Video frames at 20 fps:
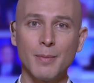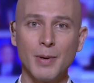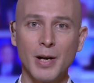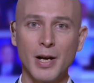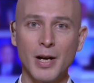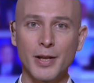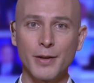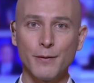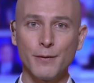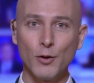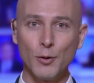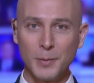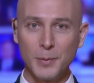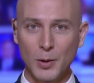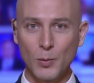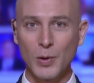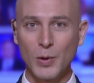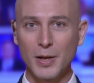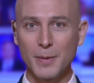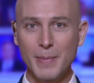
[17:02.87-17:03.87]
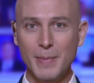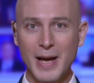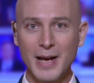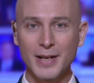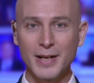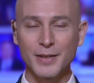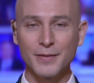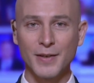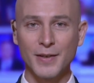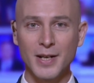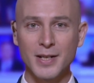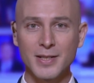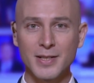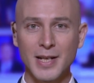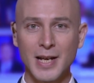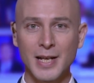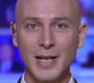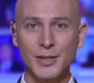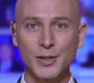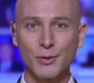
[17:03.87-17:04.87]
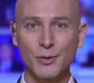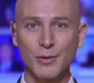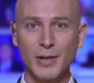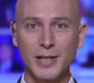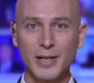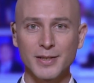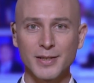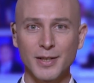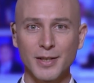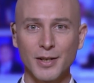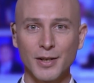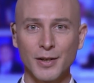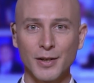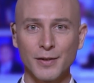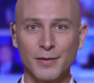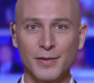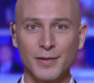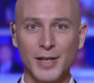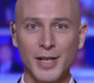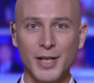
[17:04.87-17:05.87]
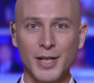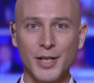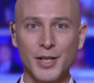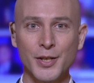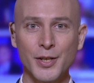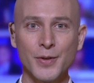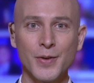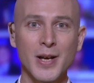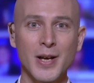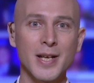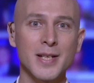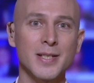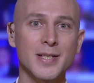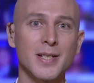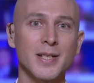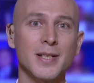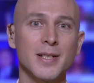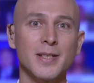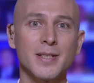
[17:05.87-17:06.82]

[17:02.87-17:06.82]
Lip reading: by the former World Bank advisor and director of EU ASEAN